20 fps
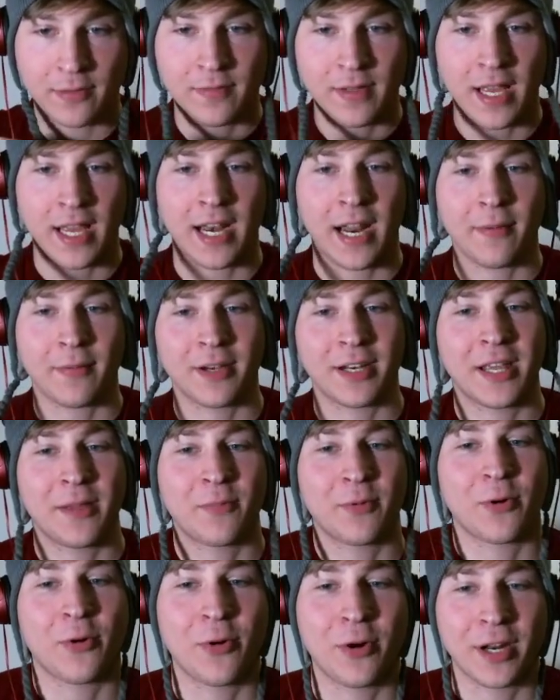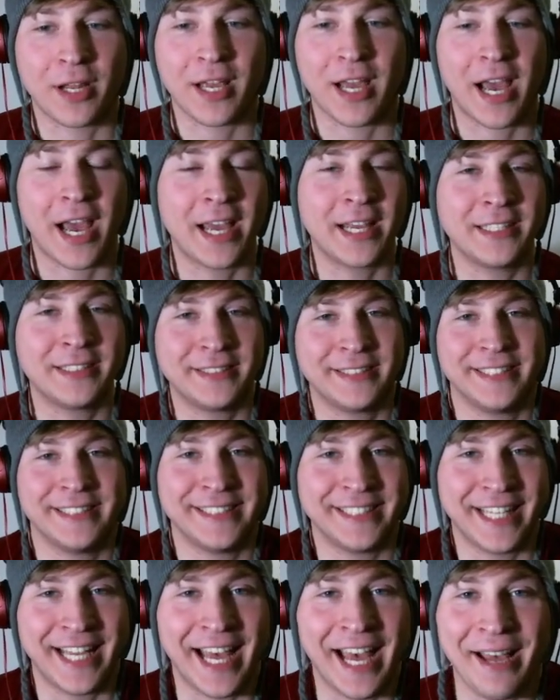And I'm going to keep recording.
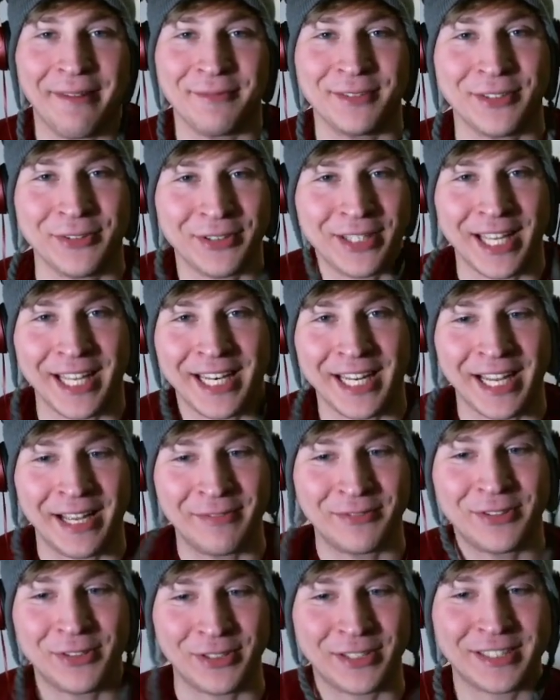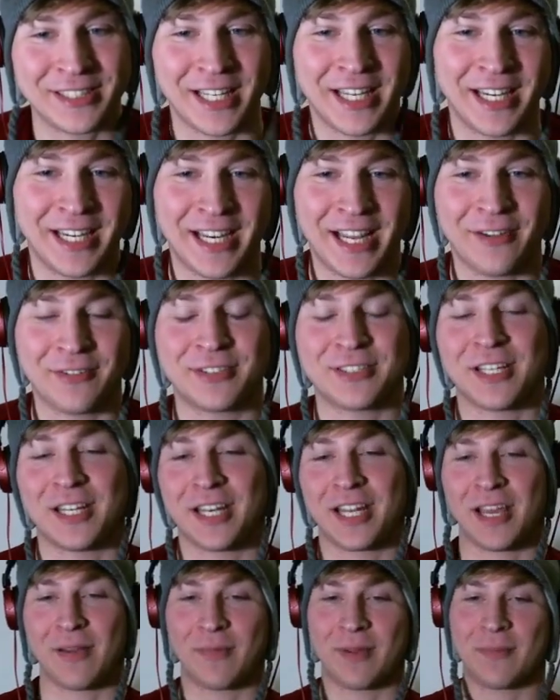I'm so giddy. I'm so excited to have Sonny
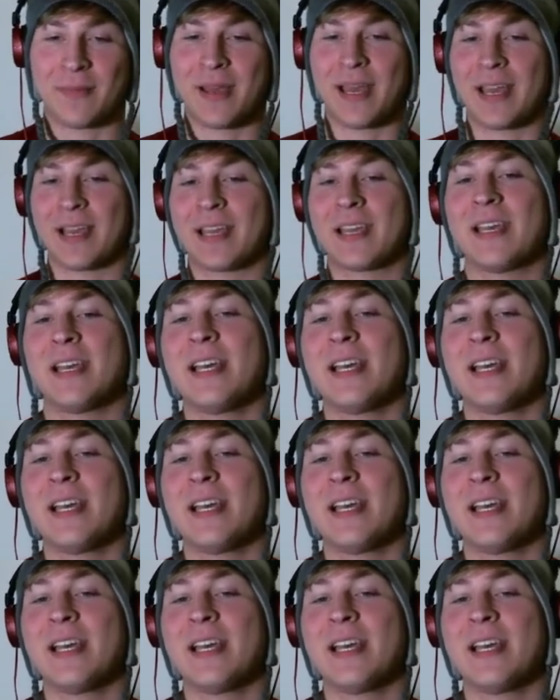coming back.